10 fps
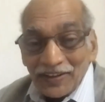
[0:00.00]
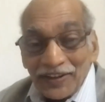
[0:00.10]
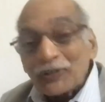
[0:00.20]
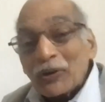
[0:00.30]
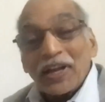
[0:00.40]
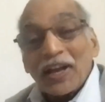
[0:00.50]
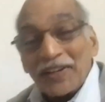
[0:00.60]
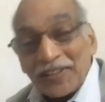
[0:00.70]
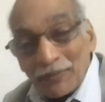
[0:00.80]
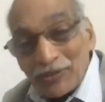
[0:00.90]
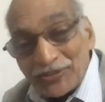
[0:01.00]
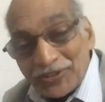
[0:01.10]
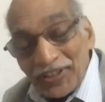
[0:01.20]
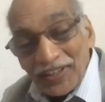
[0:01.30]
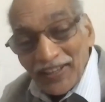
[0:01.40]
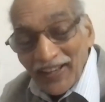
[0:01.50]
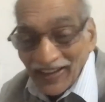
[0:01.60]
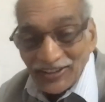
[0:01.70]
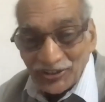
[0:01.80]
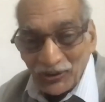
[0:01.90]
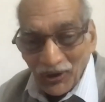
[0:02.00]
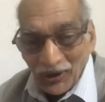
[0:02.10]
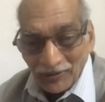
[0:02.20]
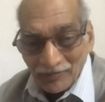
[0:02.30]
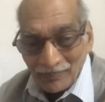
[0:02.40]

inorganic chemistry, and so on?